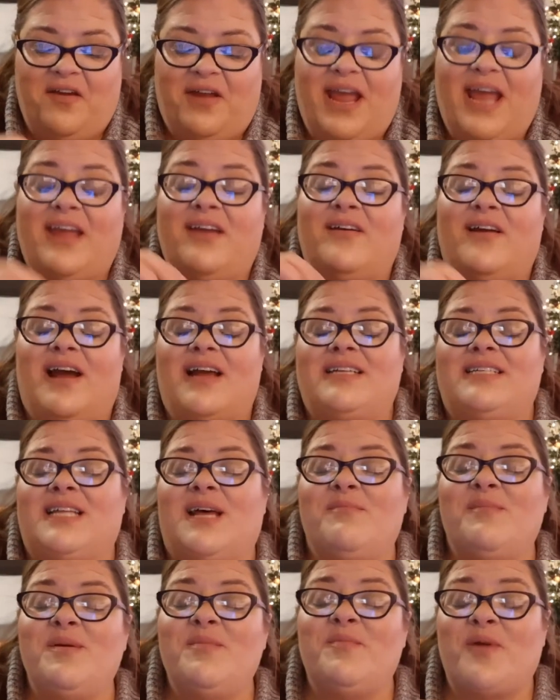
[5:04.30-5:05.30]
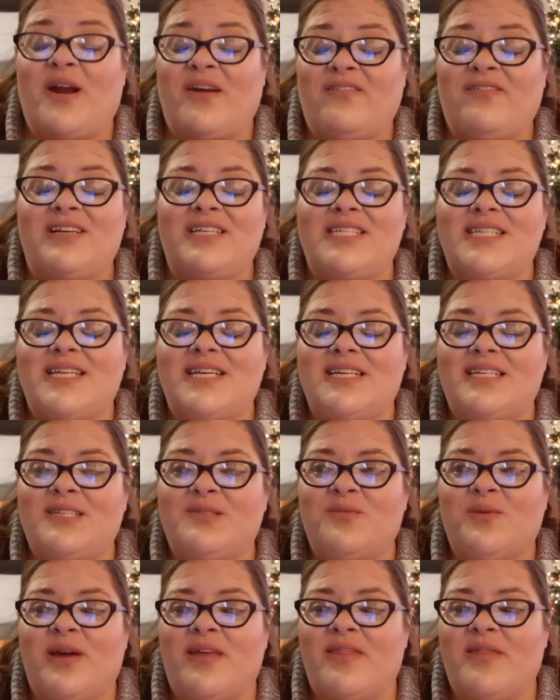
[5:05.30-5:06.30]
Okay, you guys, let me preface
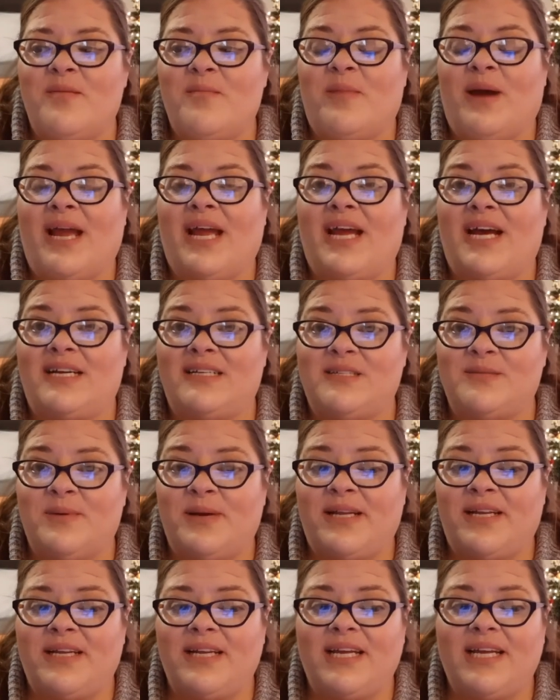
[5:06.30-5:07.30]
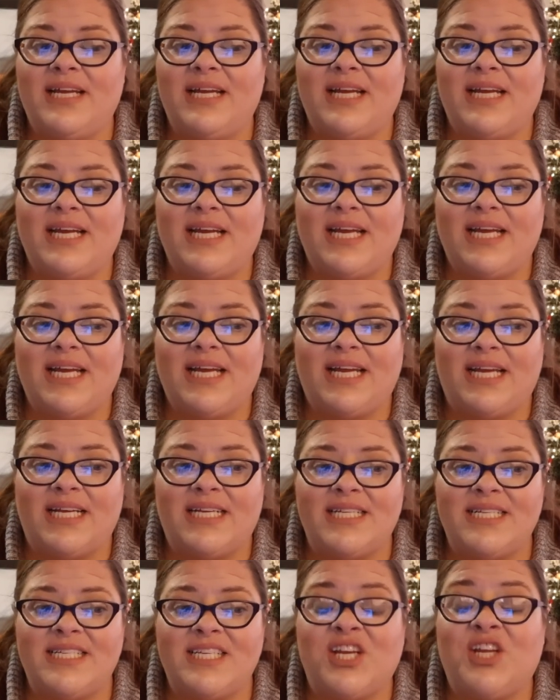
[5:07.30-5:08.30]
this with my husband
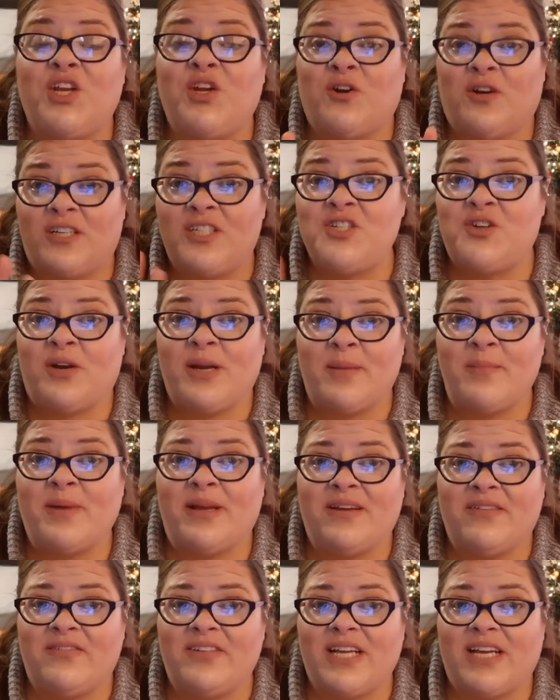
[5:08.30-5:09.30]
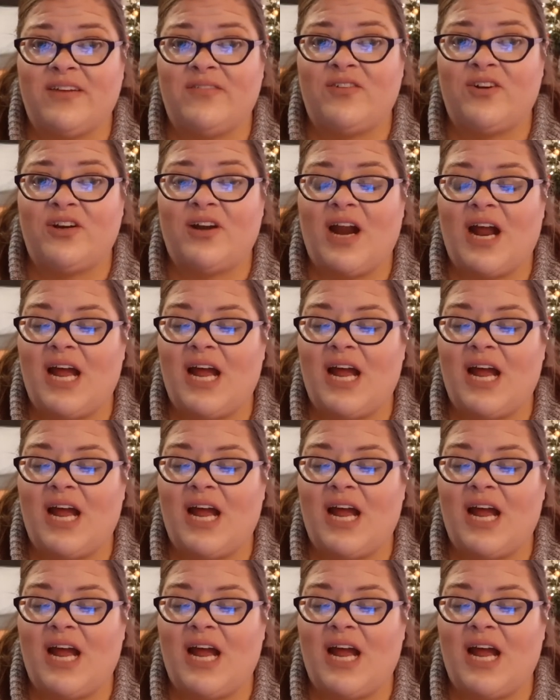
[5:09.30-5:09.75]
is your dream gift giver.